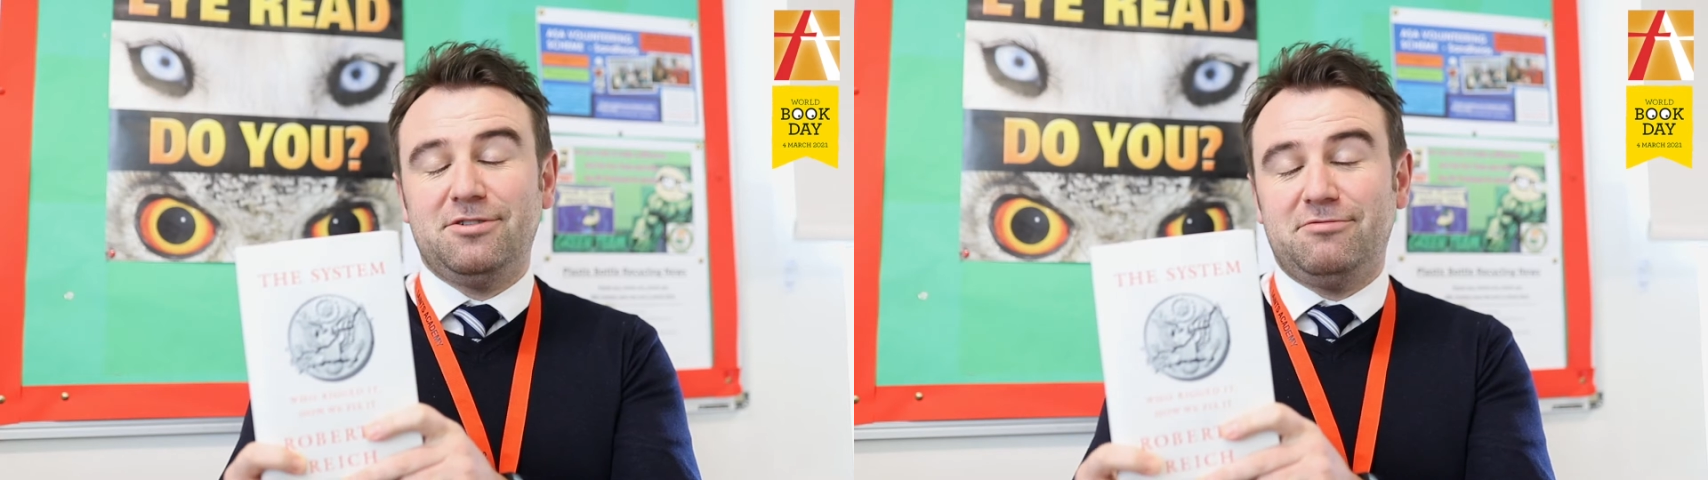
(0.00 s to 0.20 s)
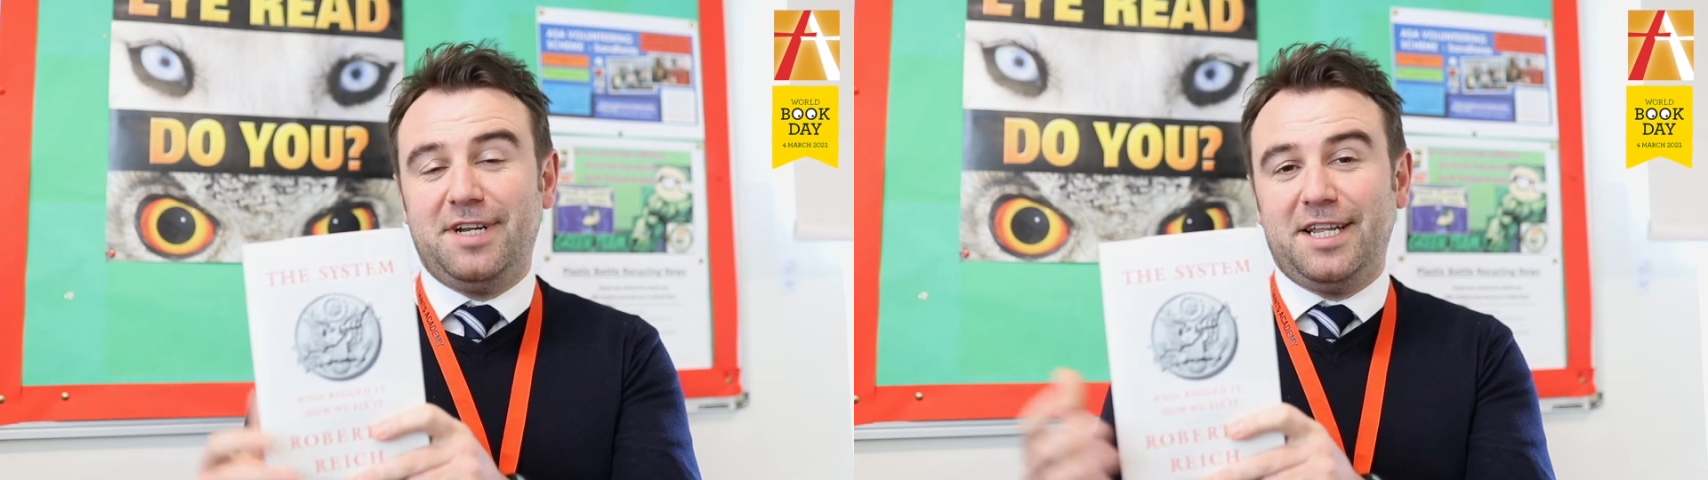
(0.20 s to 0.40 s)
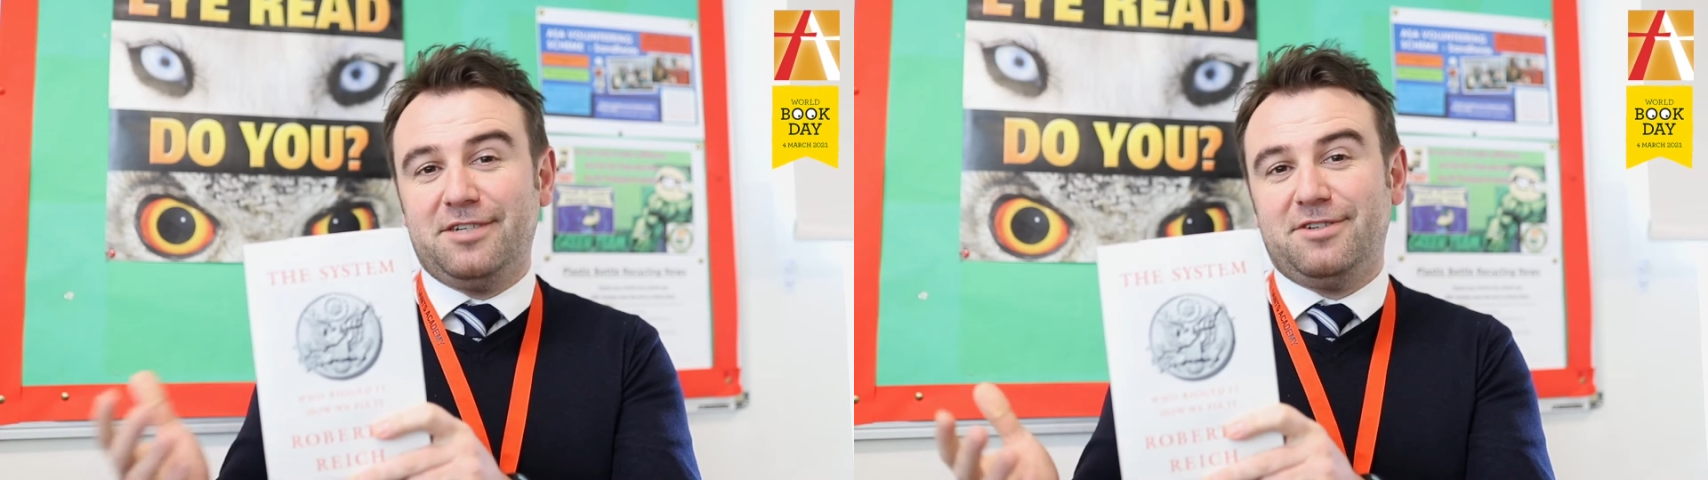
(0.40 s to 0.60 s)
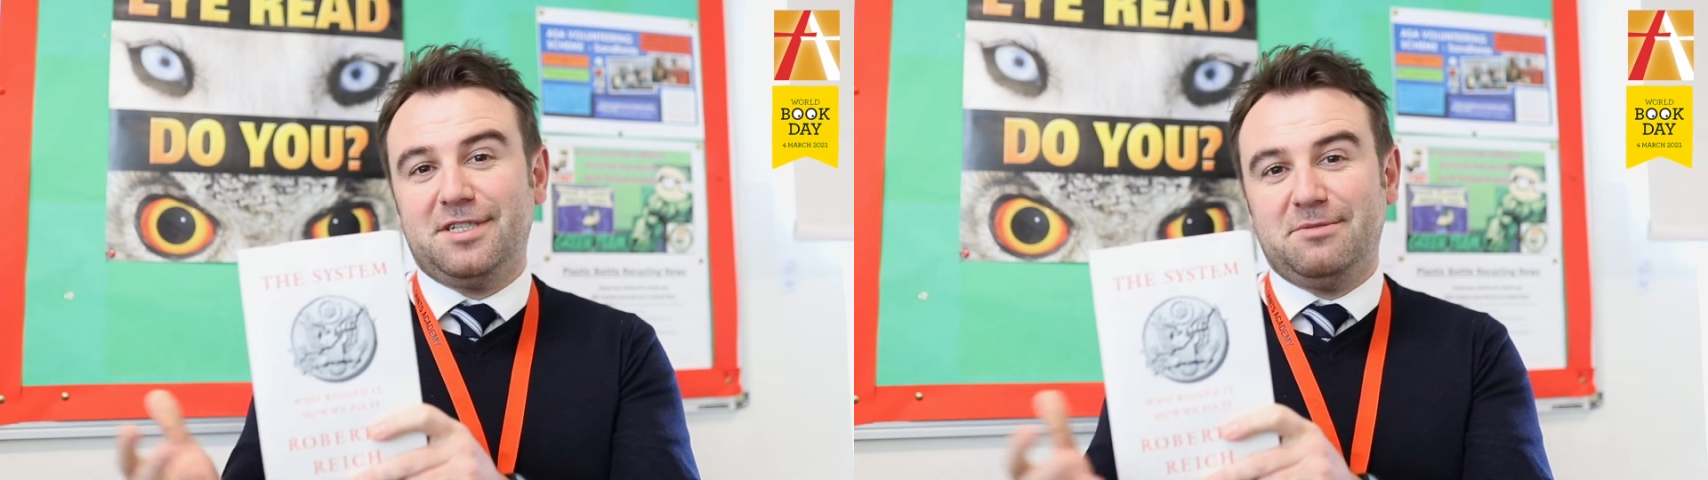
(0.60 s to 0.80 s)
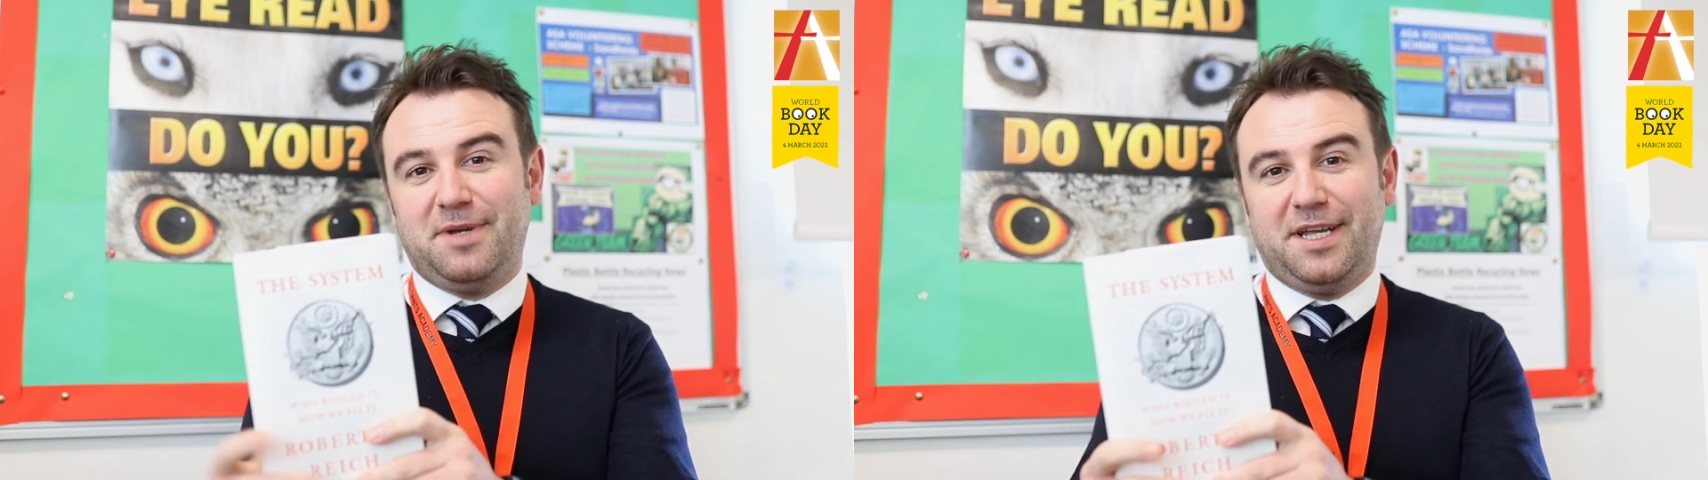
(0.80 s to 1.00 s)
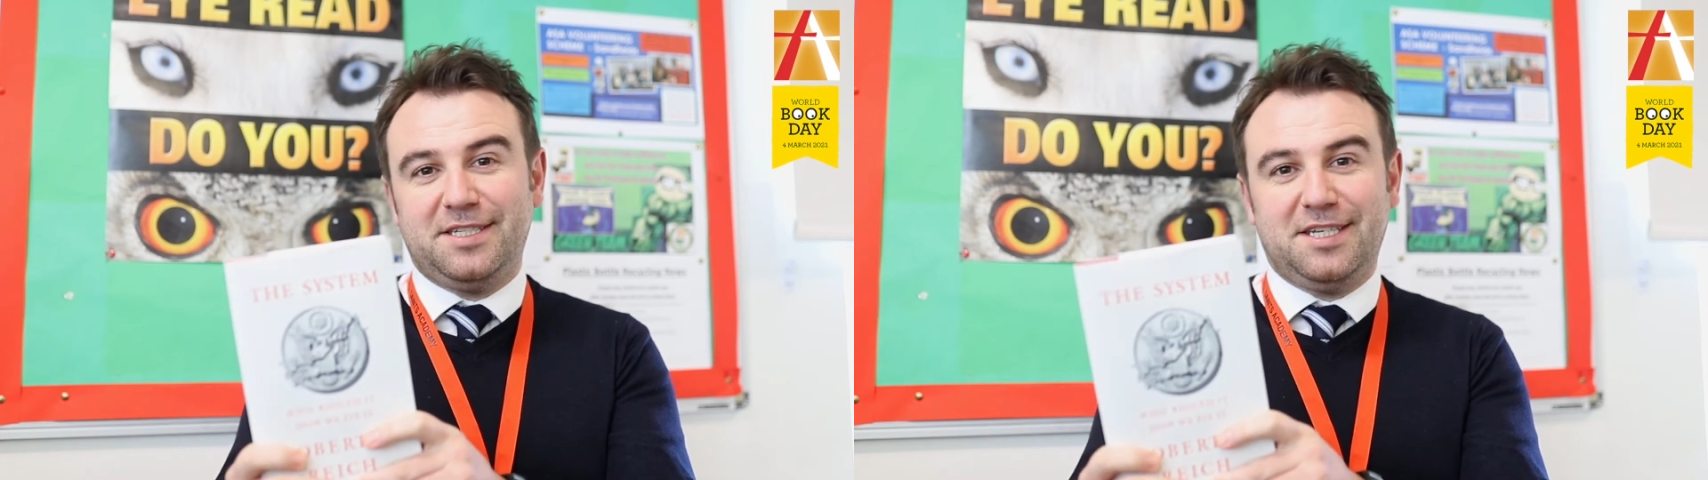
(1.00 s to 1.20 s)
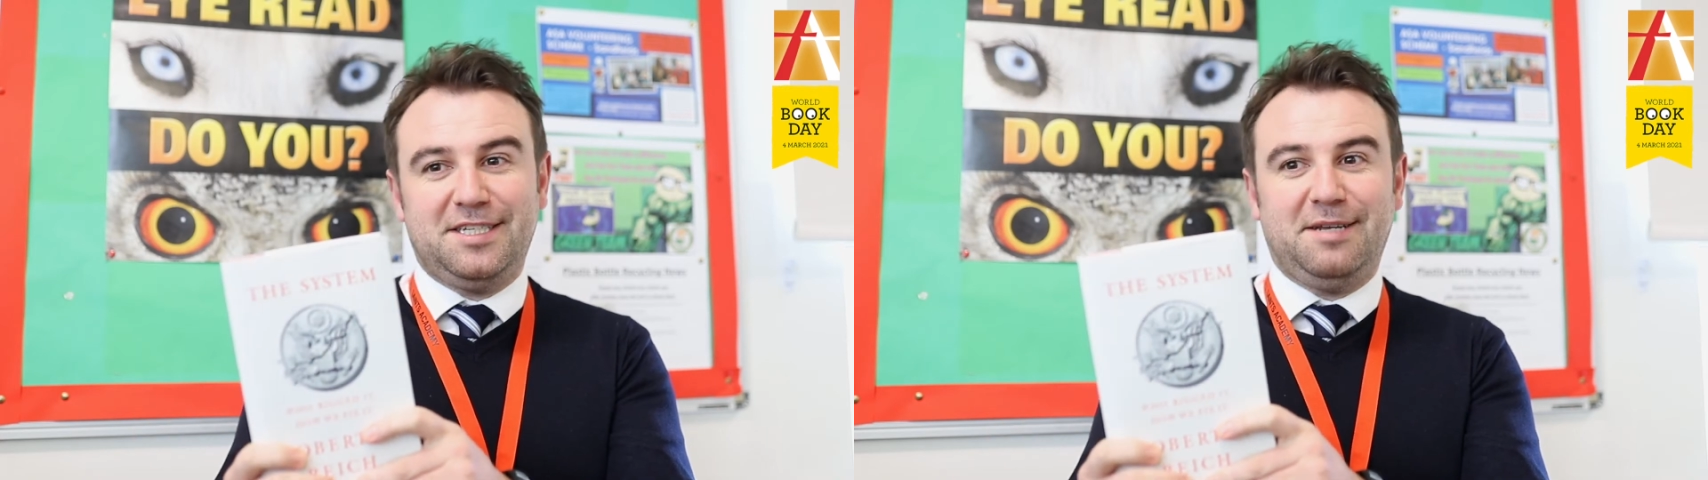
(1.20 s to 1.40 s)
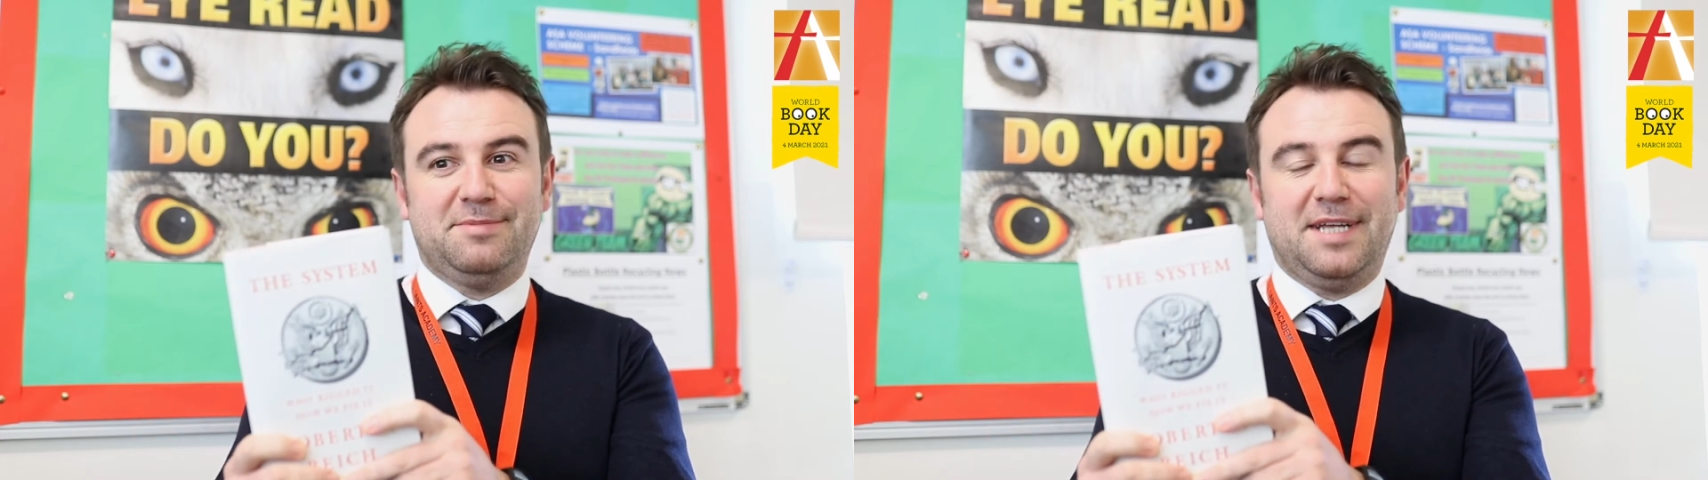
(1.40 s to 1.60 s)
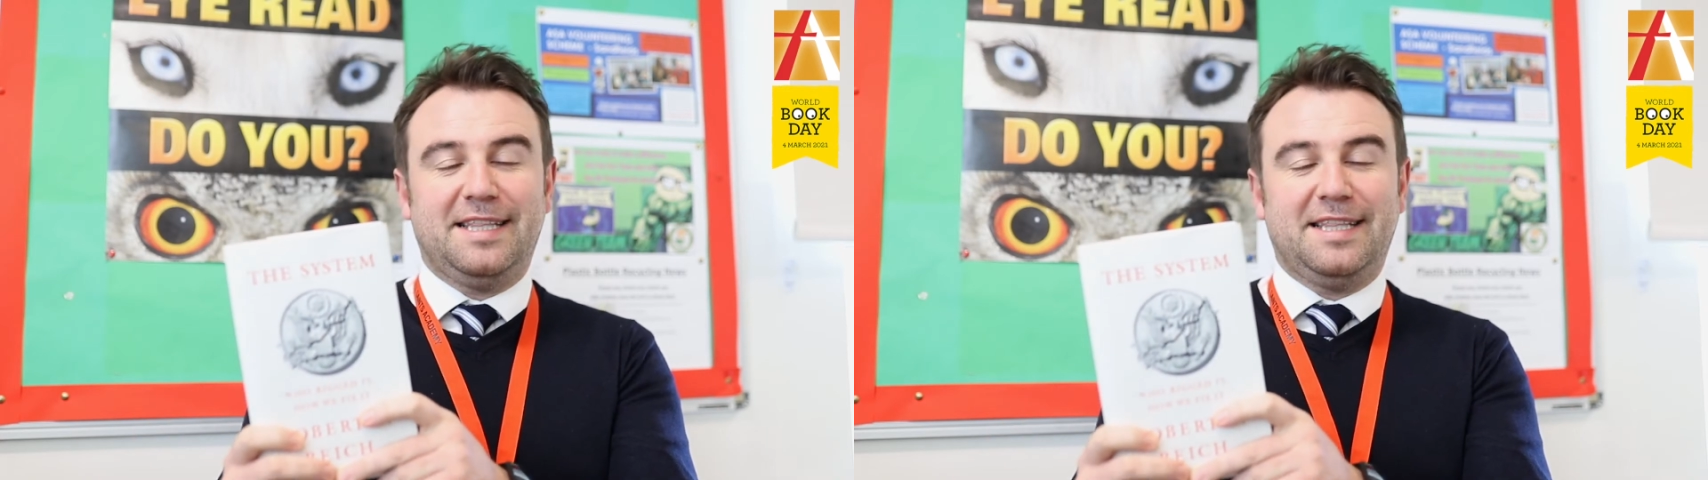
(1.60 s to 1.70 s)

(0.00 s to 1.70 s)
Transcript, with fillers: just really interesting because it seems